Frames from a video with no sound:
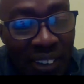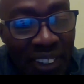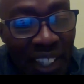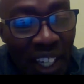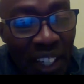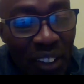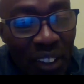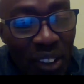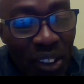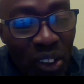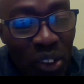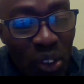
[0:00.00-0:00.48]

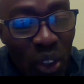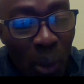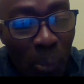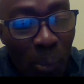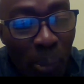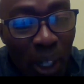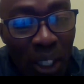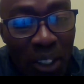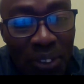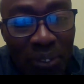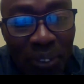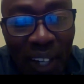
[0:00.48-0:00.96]
Thank you so
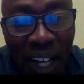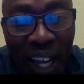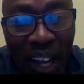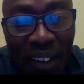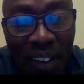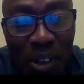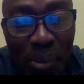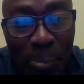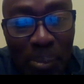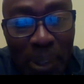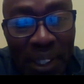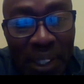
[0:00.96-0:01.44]
much for
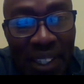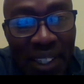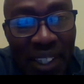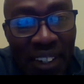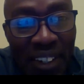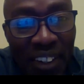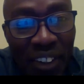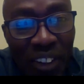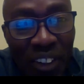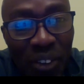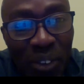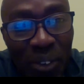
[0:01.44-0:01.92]
having me
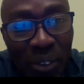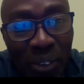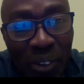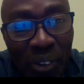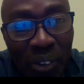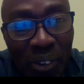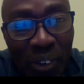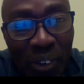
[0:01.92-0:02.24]
here.